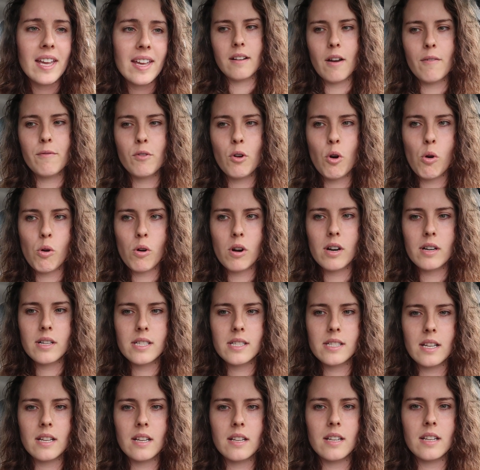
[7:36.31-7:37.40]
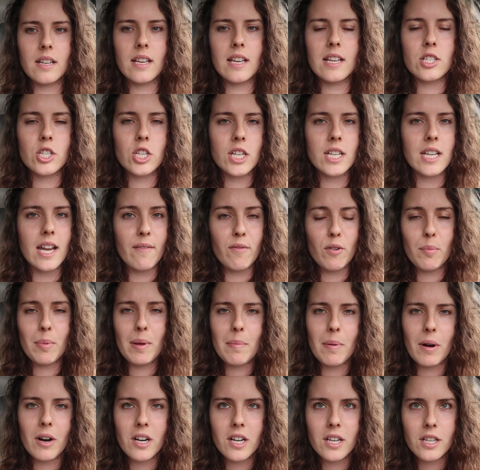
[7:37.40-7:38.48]
Of course, it should never be
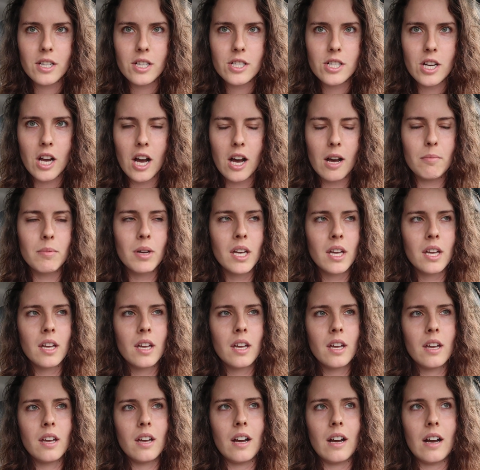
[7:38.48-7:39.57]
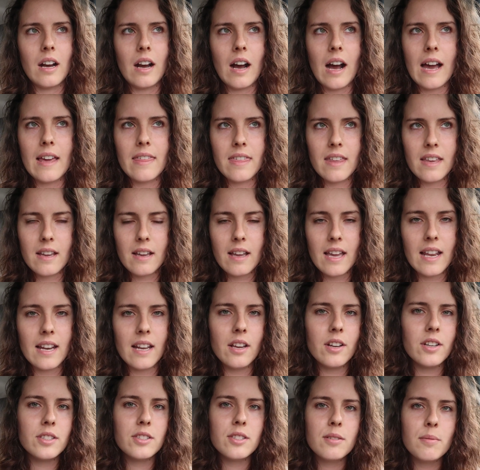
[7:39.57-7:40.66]
part of your job, I think any
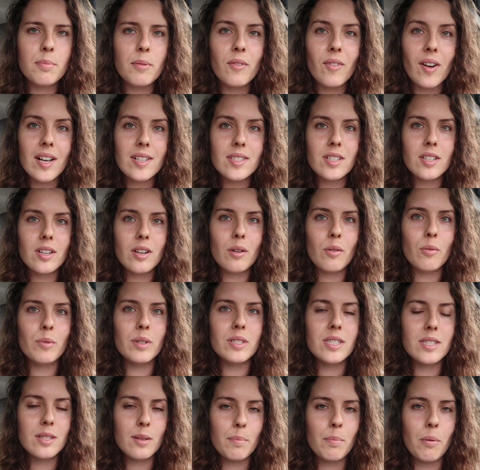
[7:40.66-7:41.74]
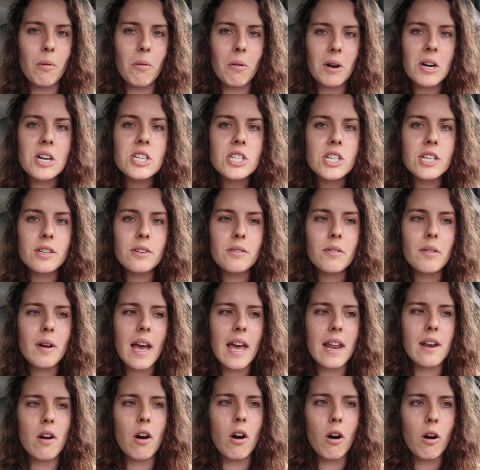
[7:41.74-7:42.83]
good supervisor would support you
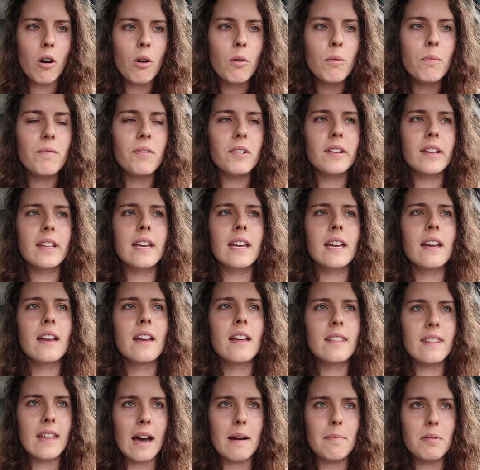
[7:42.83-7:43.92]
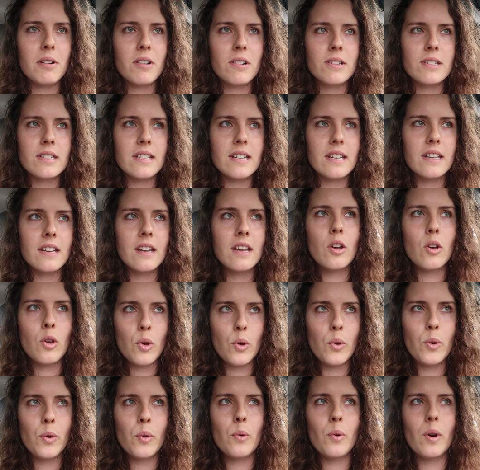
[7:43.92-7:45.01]
and hopefully that person
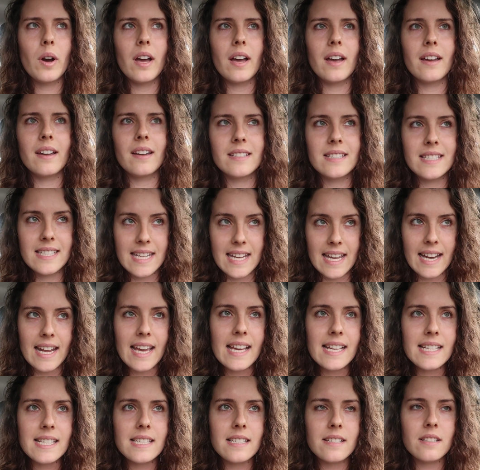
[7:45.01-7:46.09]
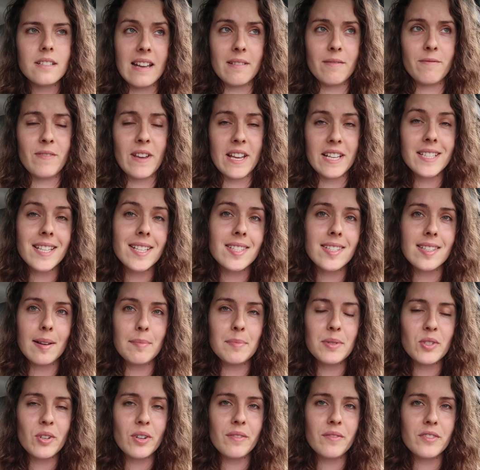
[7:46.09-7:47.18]
who did it faces
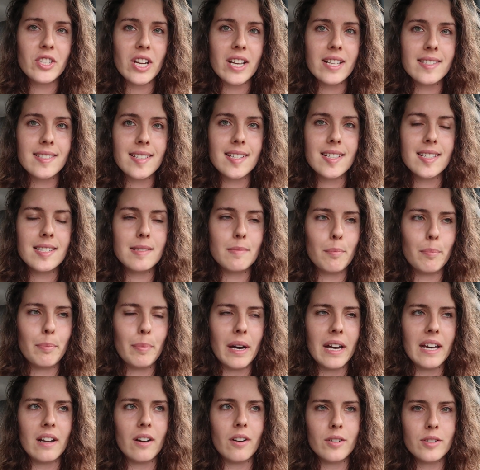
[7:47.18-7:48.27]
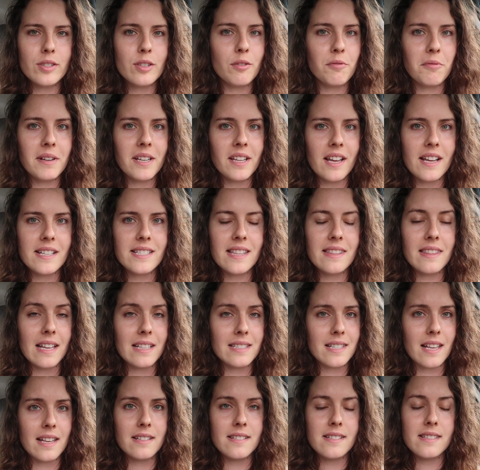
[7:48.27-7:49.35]
some sort of justice, but also realizing that
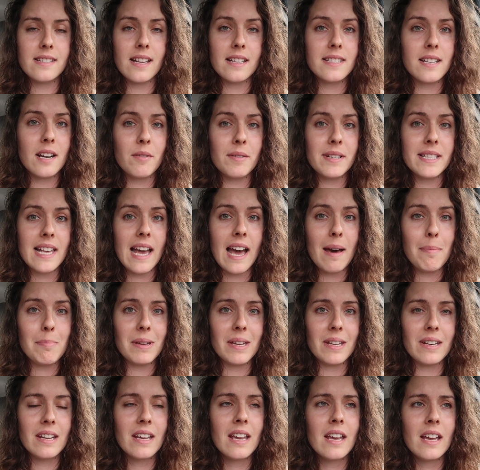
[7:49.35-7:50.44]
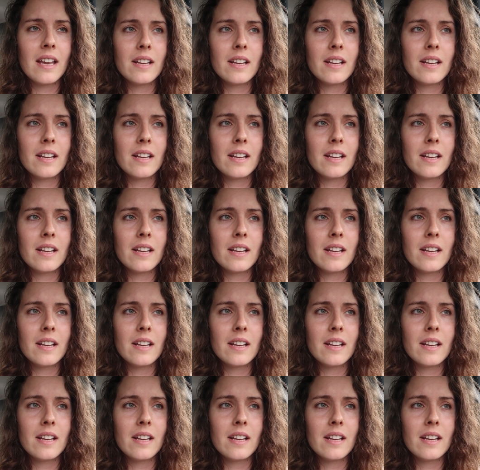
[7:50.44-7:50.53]
does, doesn't always happen.